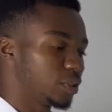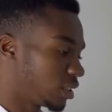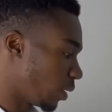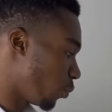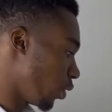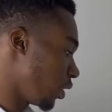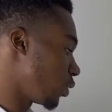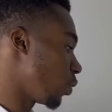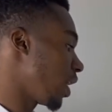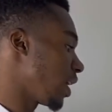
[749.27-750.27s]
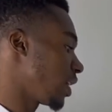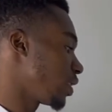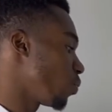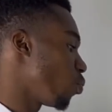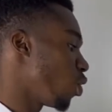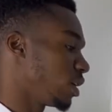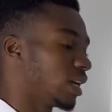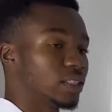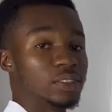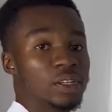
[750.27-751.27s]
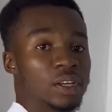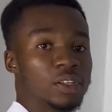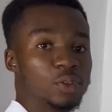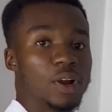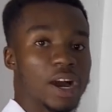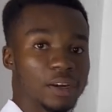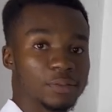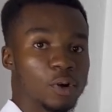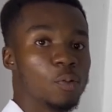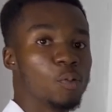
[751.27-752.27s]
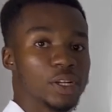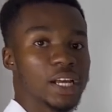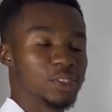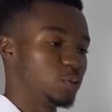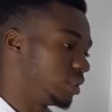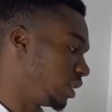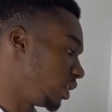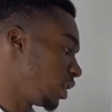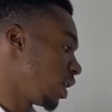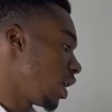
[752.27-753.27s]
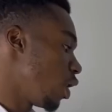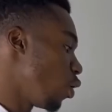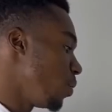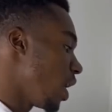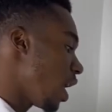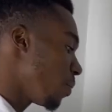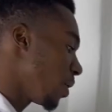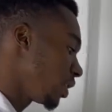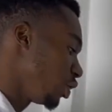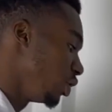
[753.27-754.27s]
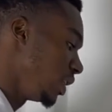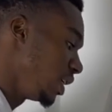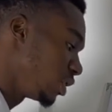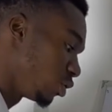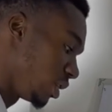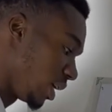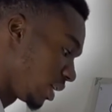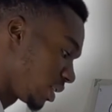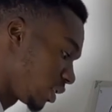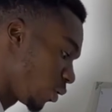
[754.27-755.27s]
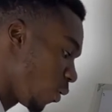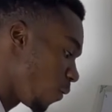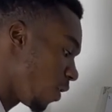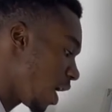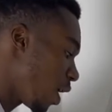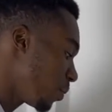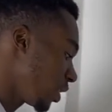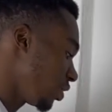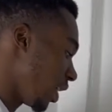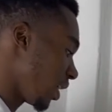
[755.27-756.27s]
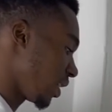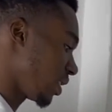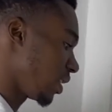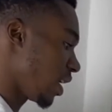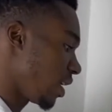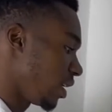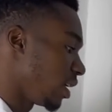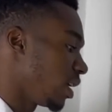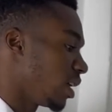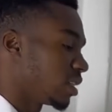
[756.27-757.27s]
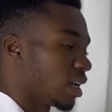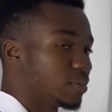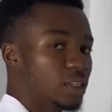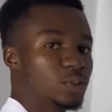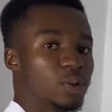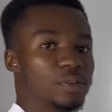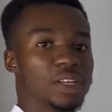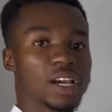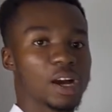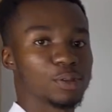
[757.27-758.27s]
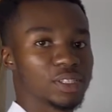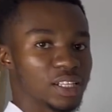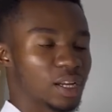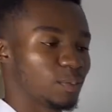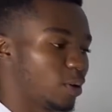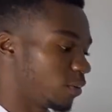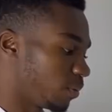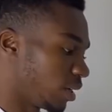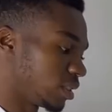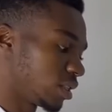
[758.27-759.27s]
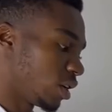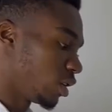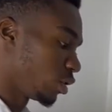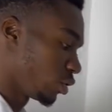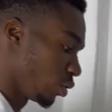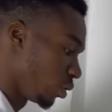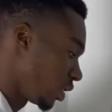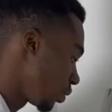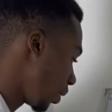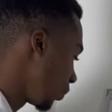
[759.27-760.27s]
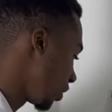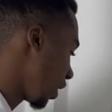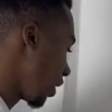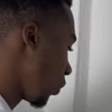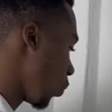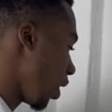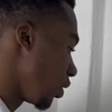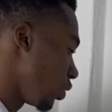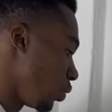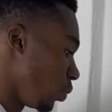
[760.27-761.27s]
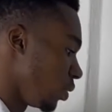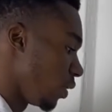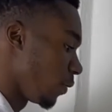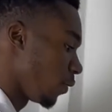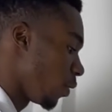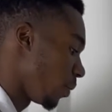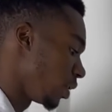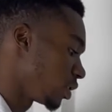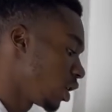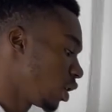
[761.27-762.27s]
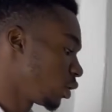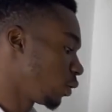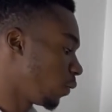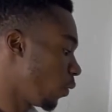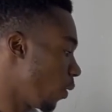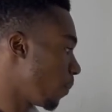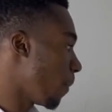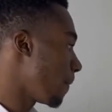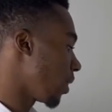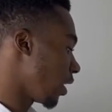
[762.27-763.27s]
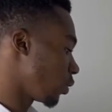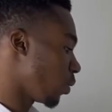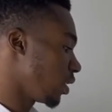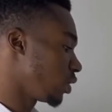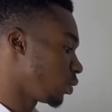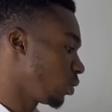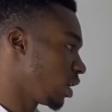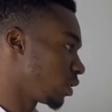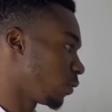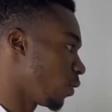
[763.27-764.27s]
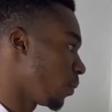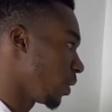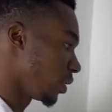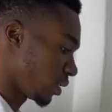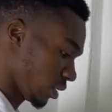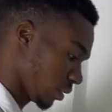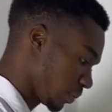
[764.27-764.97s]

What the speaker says: reach a point where you're getting more than you have or more than you need, it will be how much you need to get over how much you are getting that year times the 12. Then calculate the number of months. So this one, we started 1, 2, then 4 months. So for plant 1 is 2 years, 4 months.